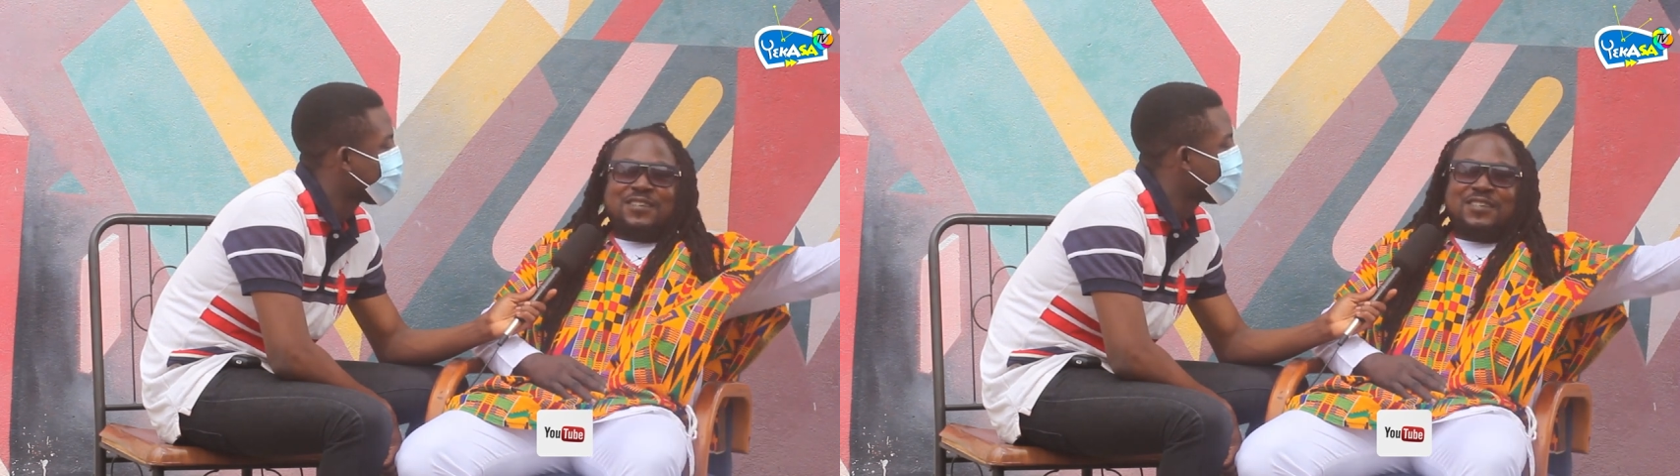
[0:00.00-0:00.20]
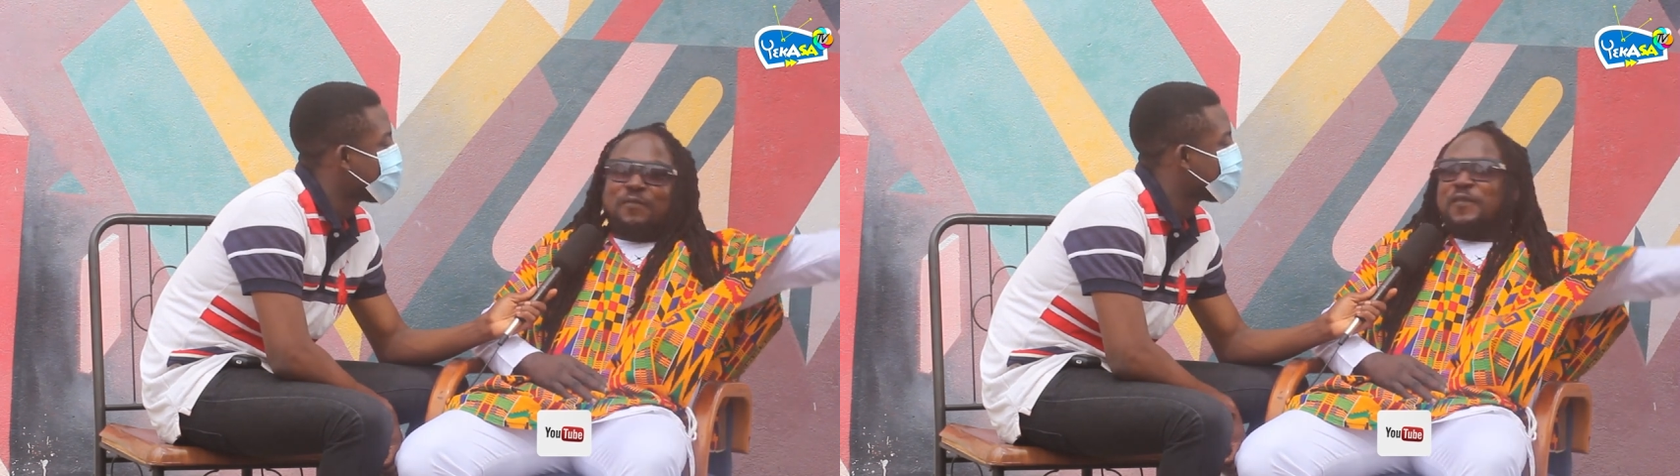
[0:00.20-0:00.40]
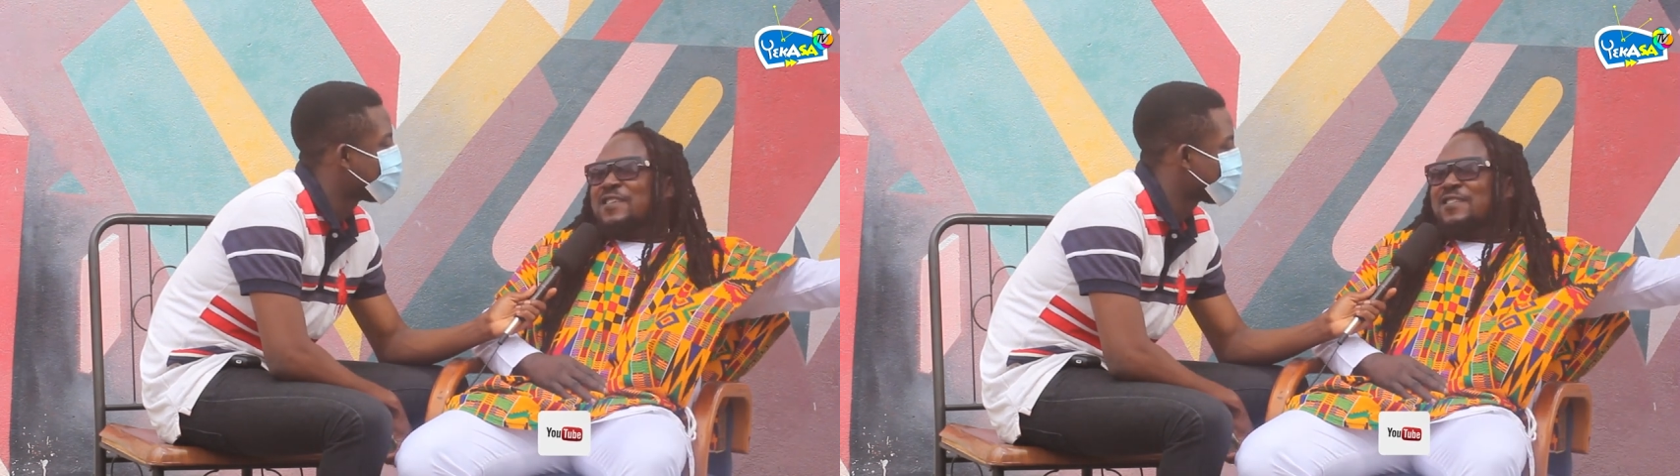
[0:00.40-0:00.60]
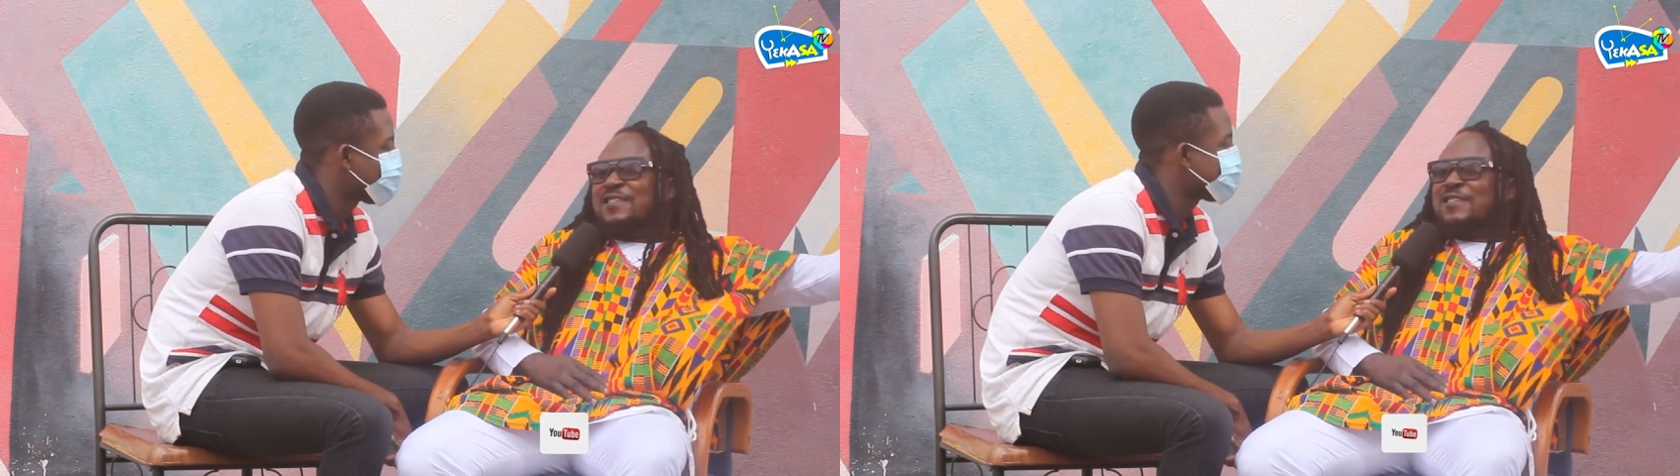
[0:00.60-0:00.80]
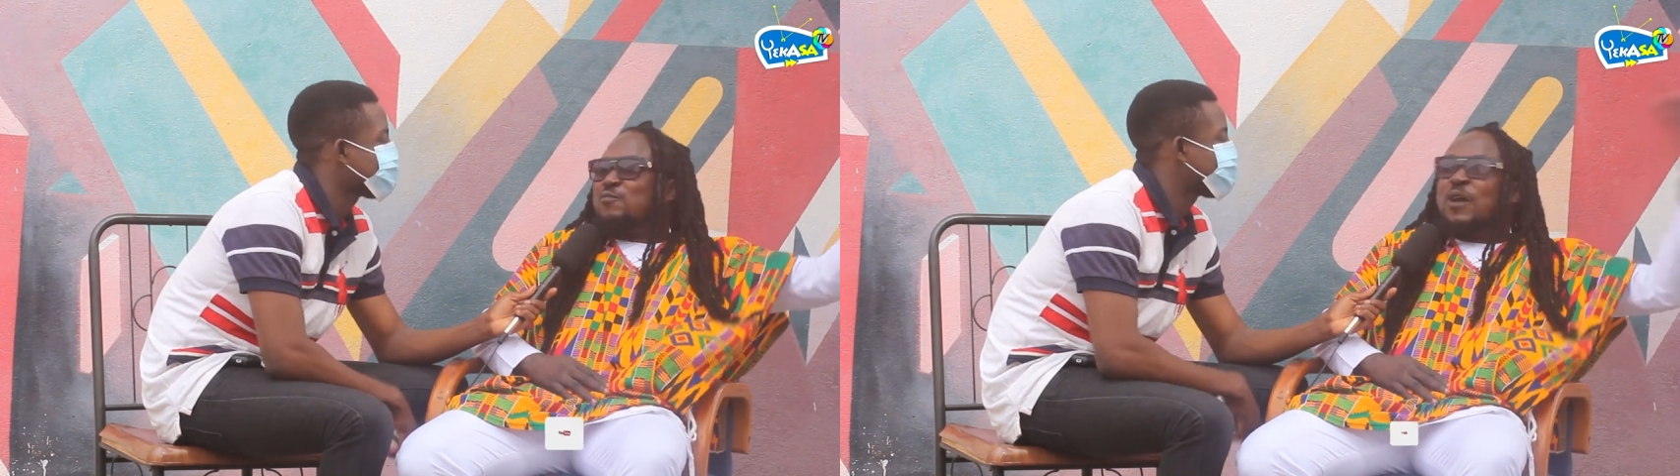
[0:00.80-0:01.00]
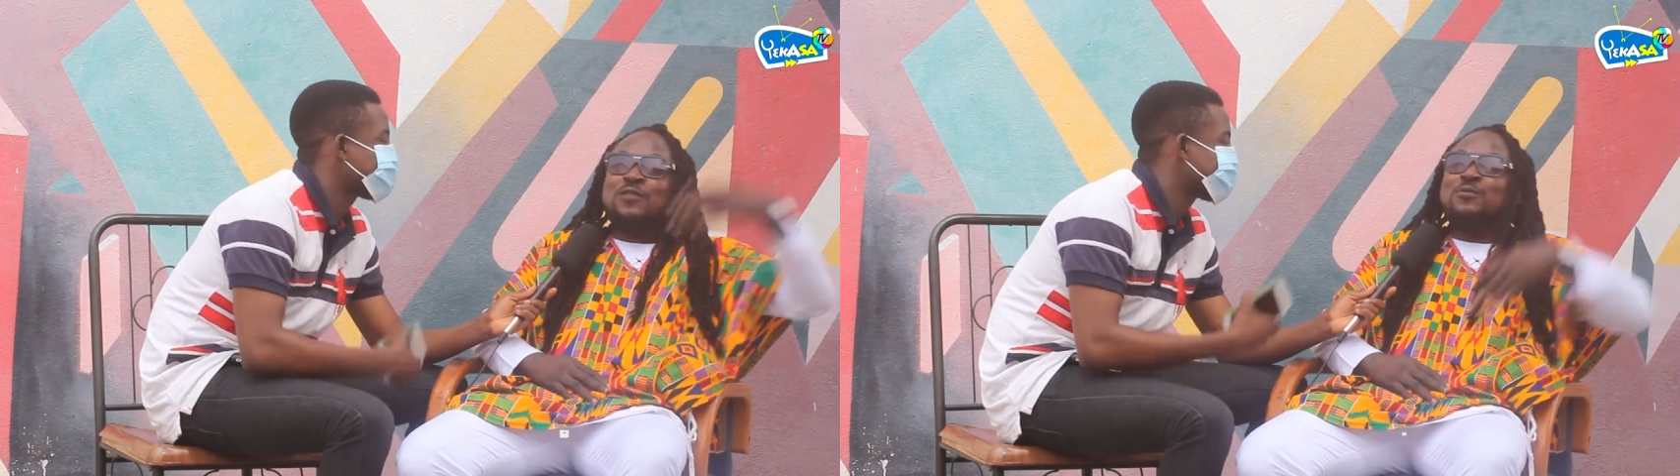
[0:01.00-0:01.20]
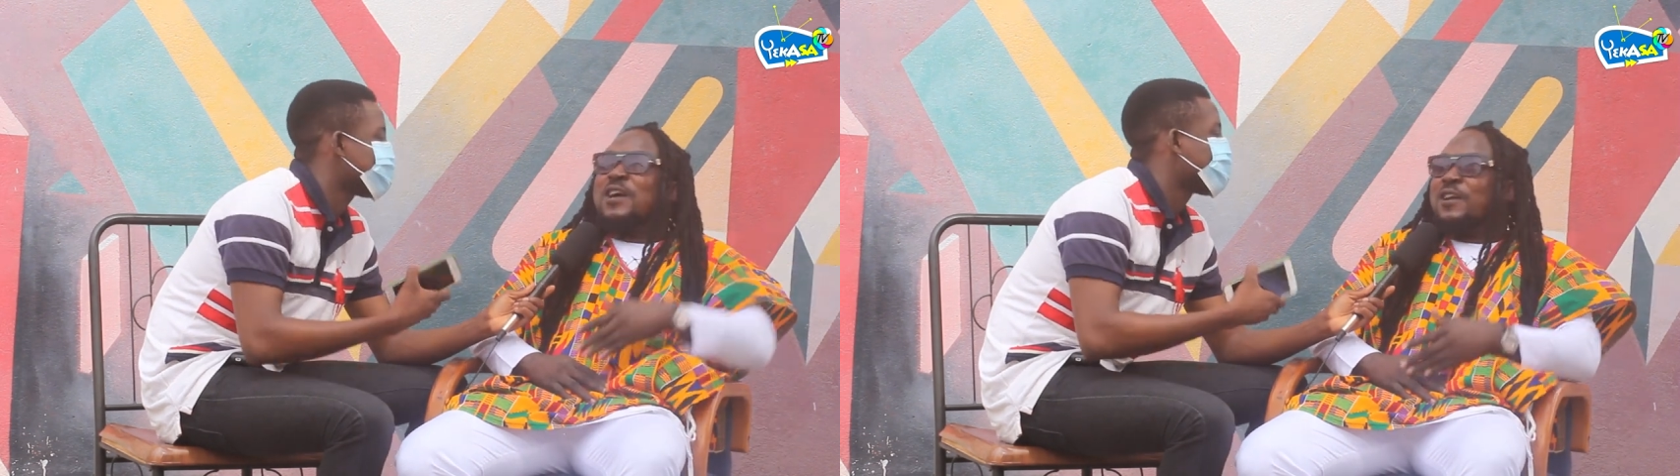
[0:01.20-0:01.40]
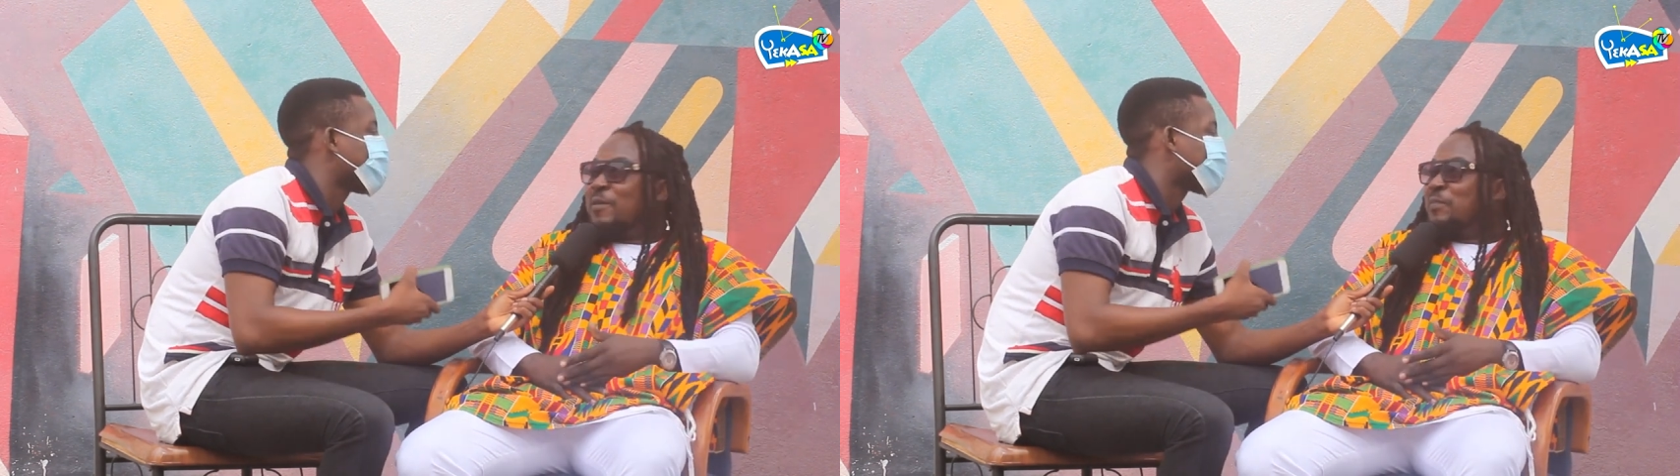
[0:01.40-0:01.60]
different city whilst we
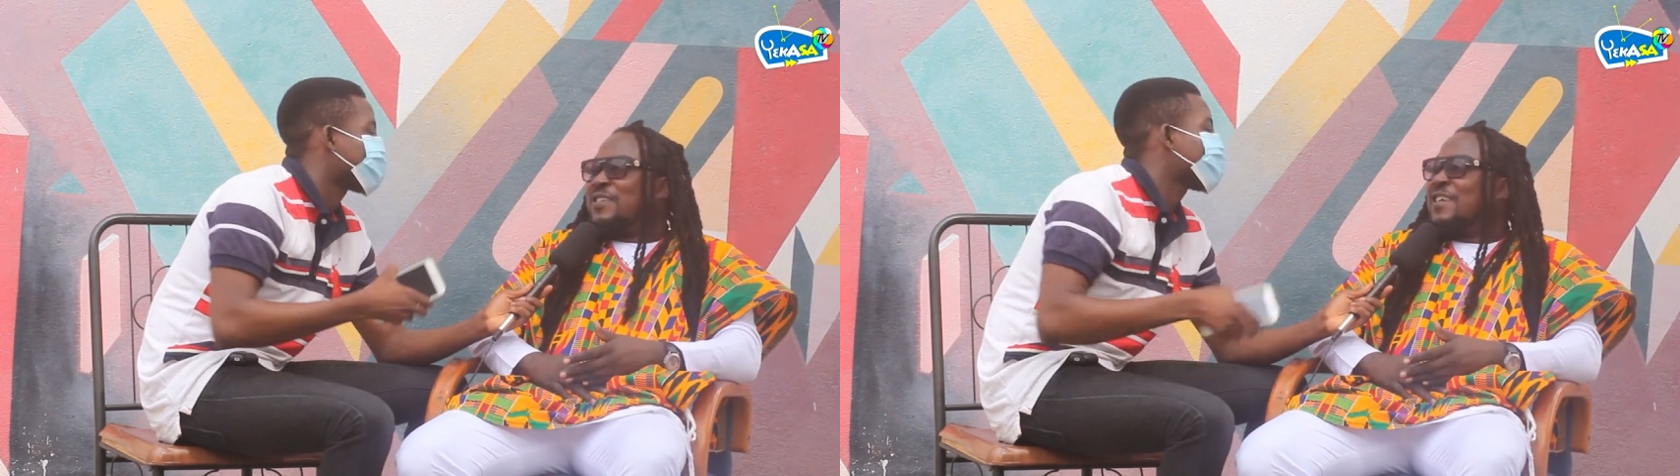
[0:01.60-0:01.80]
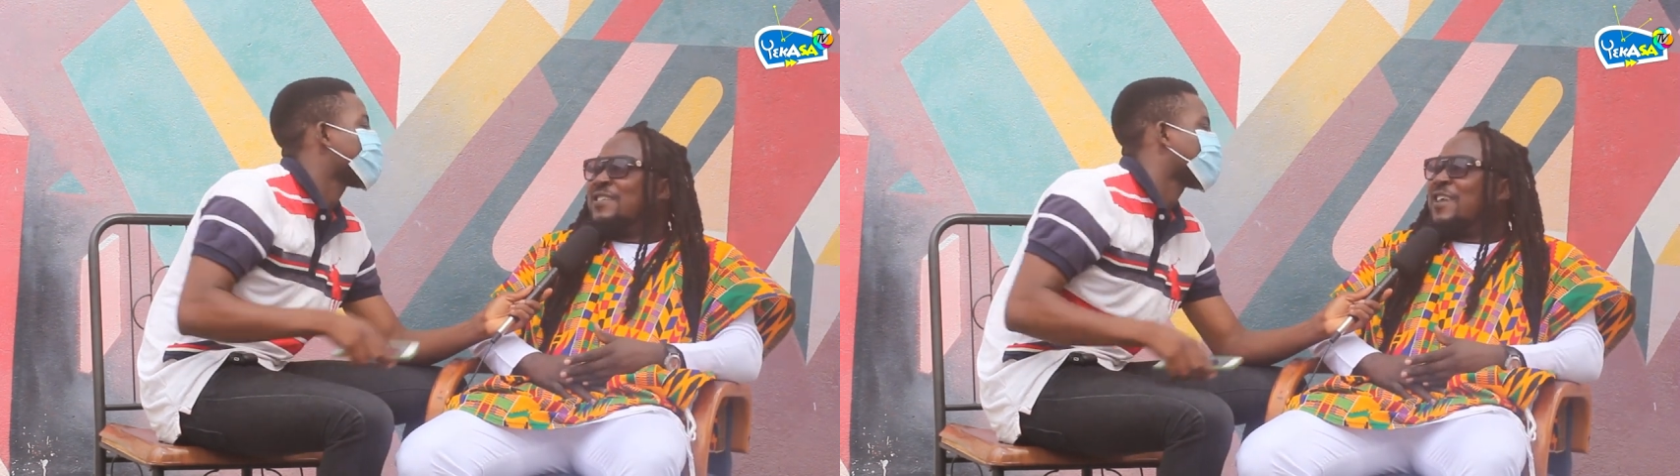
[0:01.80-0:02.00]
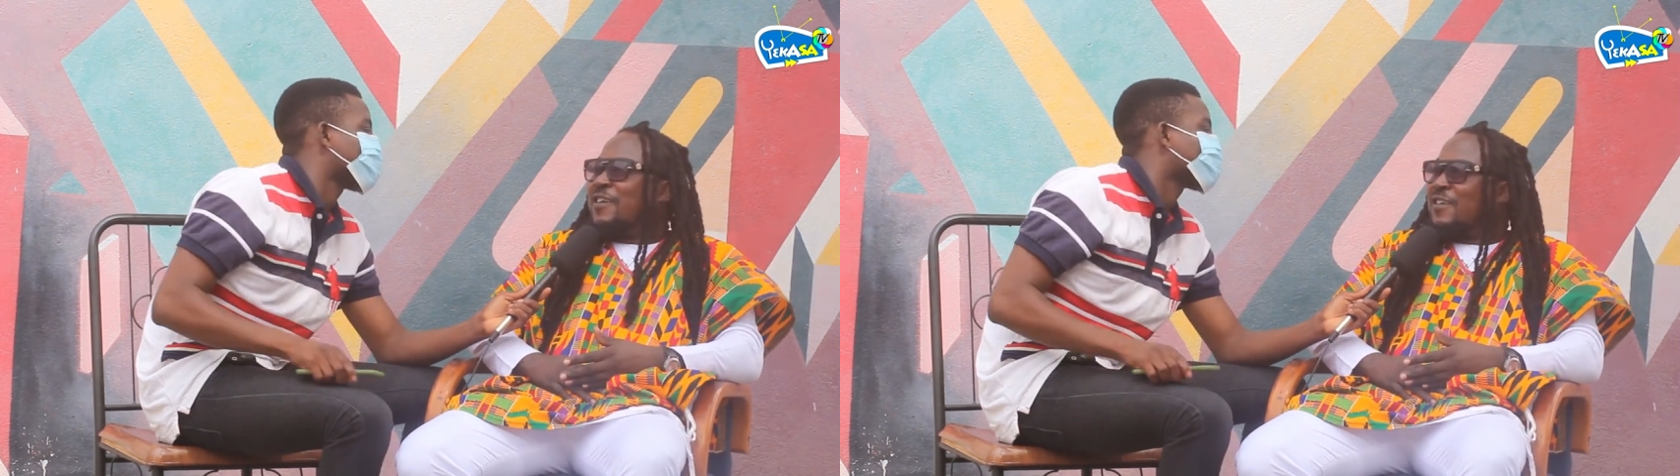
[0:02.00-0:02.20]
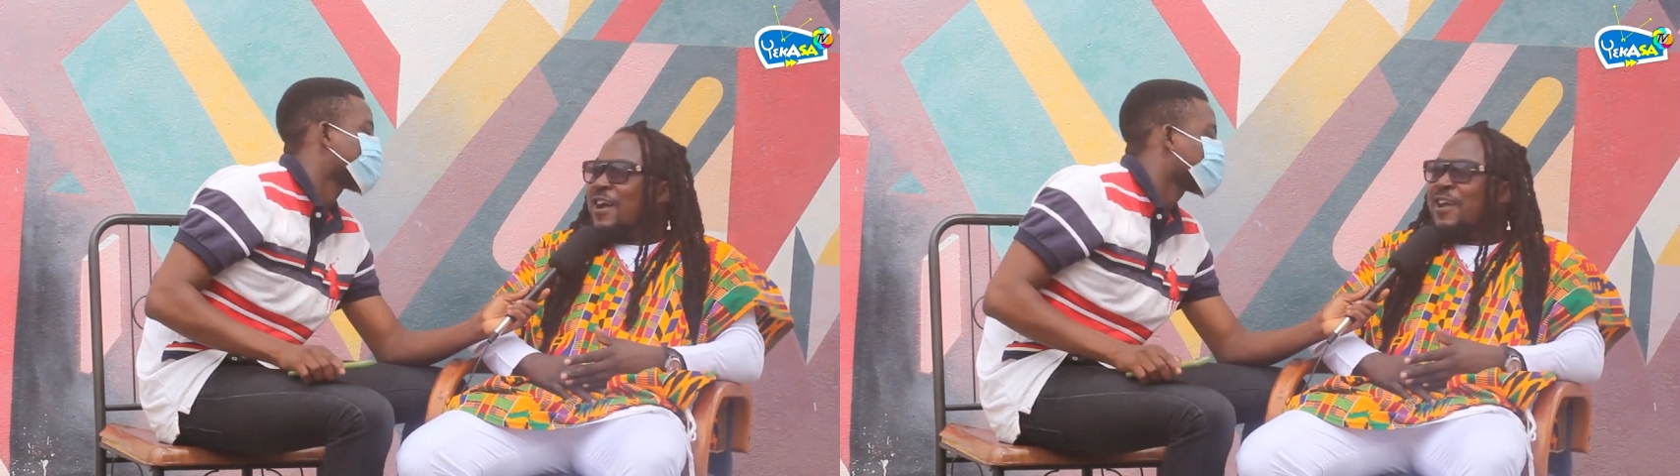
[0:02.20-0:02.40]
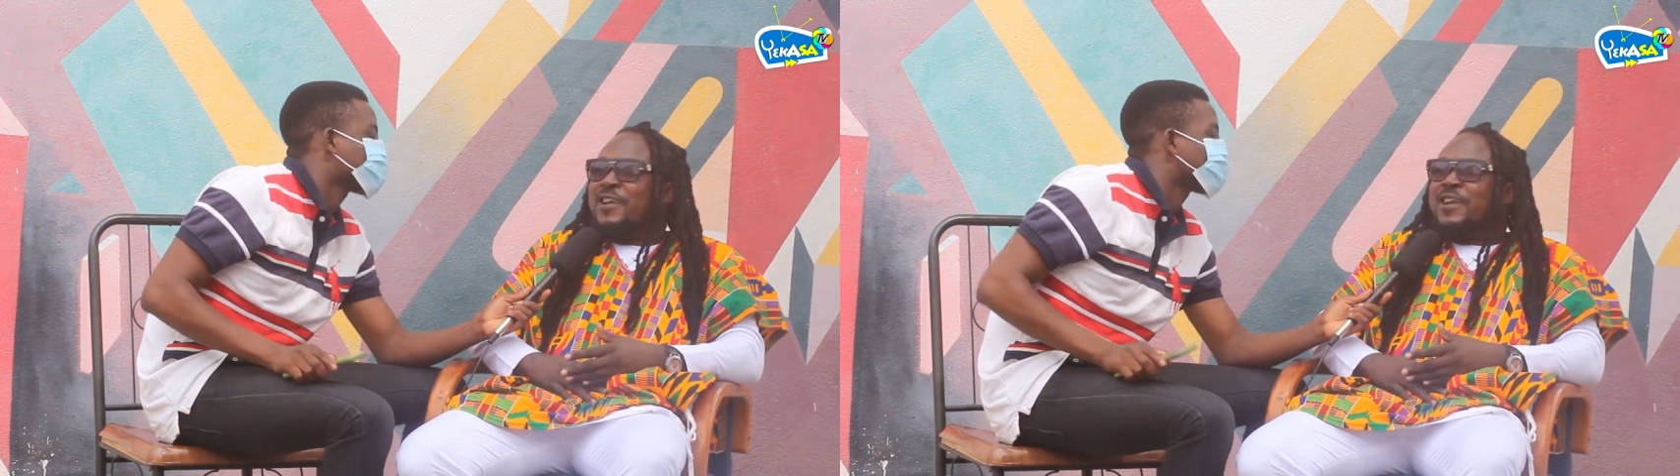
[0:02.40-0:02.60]
are representing Accra.